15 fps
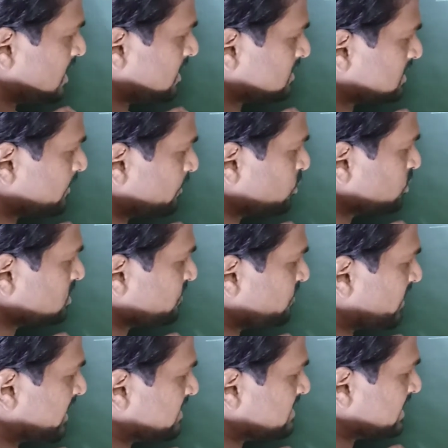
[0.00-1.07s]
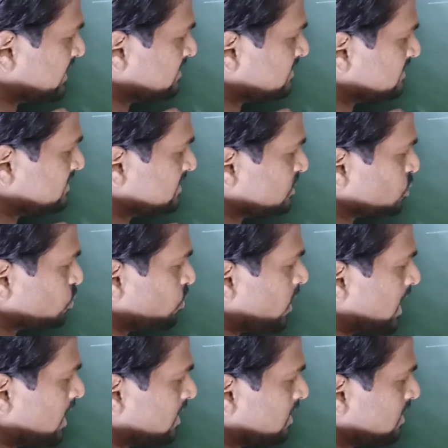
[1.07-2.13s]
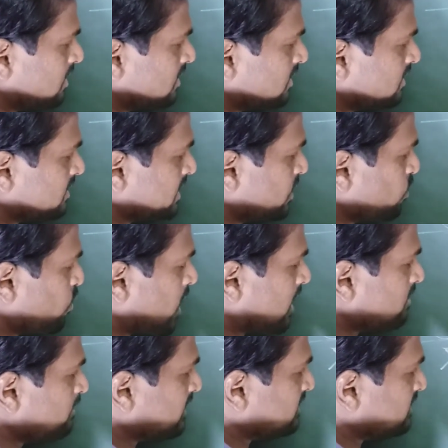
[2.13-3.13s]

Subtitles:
suppose if I take this is 1, then 1 by